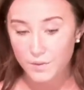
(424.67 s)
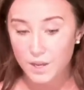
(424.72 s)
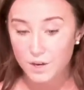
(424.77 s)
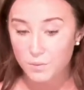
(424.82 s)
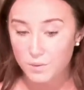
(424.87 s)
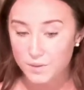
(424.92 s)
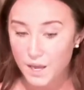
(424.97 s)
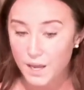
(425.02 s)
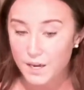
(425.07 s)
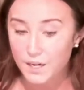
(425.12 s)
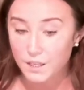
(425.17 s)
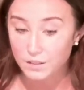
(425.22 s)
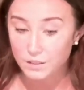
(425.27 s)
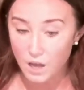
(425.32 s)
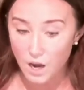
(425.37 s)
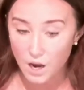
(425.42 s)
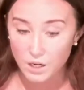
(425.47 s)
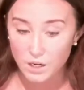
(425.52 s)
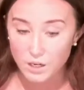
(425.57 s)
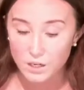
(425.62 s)
and with any
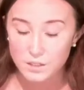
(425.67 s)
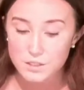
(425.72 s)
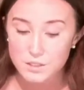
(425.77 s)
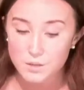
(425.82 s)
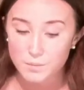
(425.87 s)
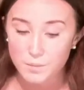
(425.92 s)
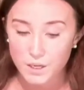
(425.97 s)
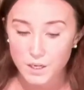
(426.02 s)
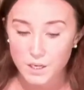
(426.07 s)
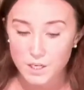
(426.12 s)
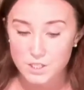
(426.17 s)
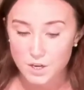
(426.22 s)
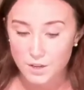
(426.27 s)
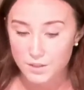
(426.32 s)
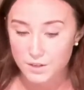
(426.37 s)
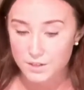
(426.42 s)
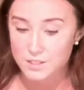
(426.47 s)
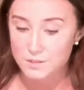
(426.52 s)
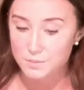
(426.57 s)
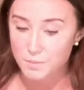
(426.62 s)
luck, to make each
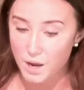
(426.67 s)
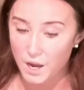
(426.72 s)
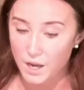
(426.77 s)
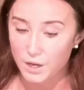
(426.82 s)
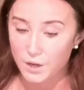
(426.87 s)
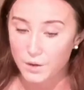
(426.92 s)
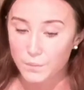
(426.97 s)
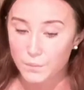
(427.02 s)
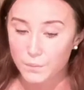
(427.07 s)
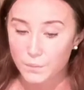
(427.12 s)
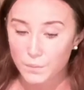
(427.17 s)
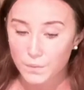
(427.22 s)
other smile.